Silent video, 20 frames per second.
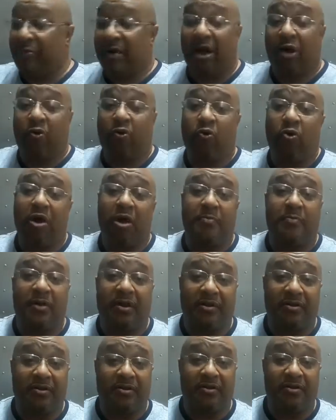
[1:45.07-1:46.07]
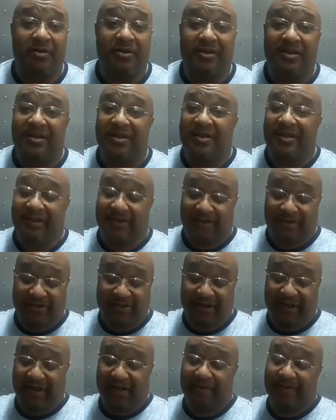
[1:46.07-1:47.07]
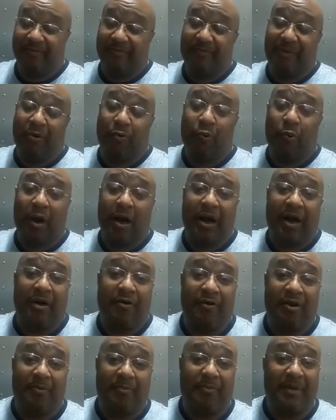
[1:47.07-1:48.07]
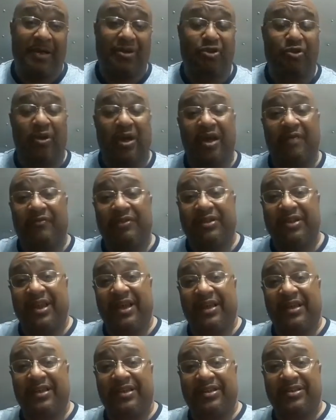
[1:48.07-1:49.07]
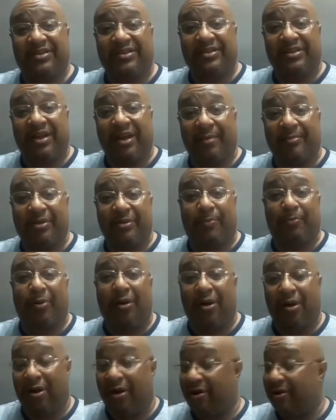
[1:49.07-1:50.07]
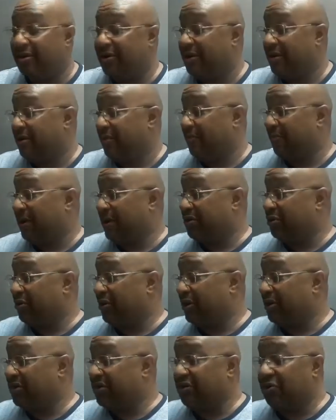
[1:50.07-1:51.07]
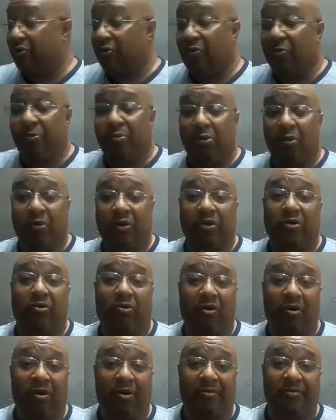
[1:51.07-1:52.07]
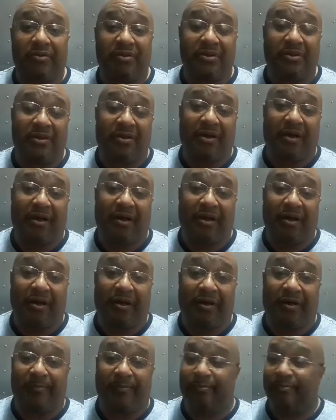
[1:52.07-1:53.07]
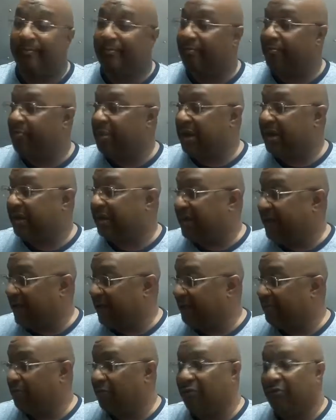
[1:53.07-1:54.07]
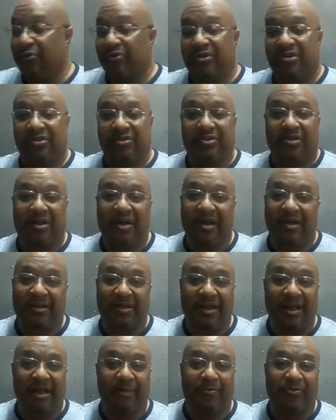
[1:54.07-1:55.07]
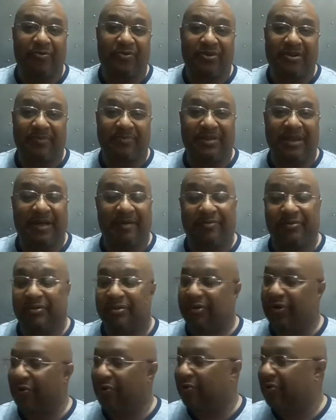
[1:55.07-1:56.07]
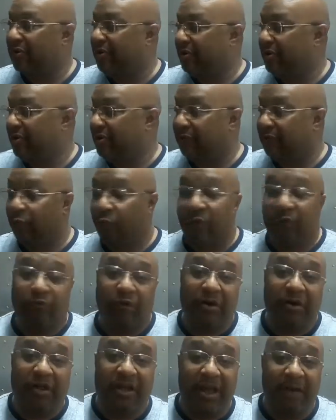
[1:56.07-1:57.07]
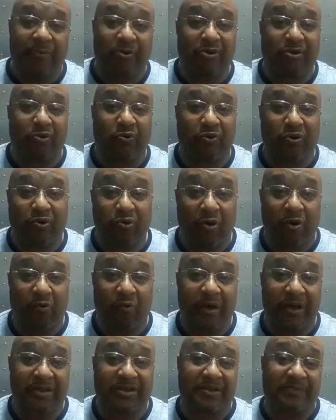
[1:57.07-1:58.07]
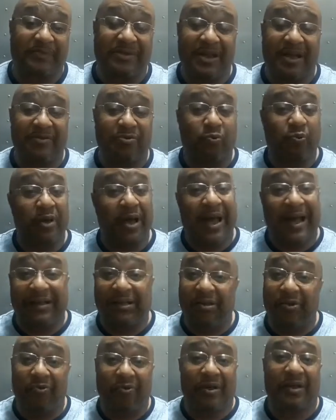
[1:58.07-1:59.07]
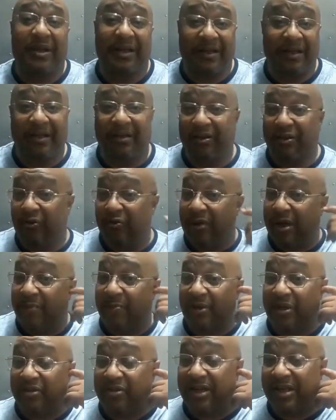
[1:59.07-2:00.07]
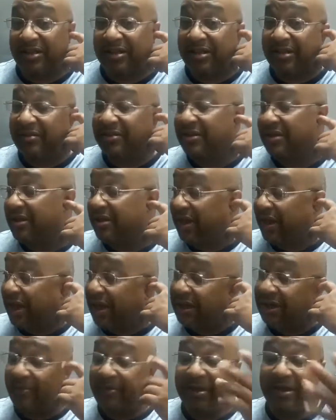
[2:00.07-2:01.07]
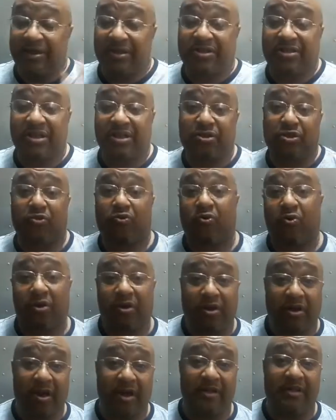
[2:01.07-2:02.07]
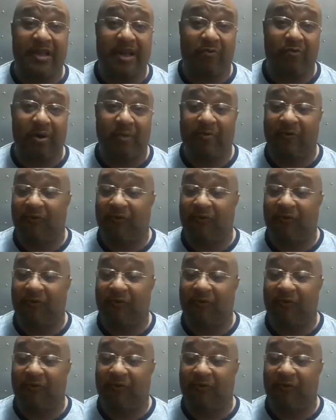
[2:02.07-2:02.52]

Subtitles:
my equipment, check my wiring, make sure everything is up to par, make sure there's no broken or bent cables, cut cables. Sometimes, you know, we run cables through the doorway. Sometimes I don't care to do that because I did end up getting a extension cord cut that way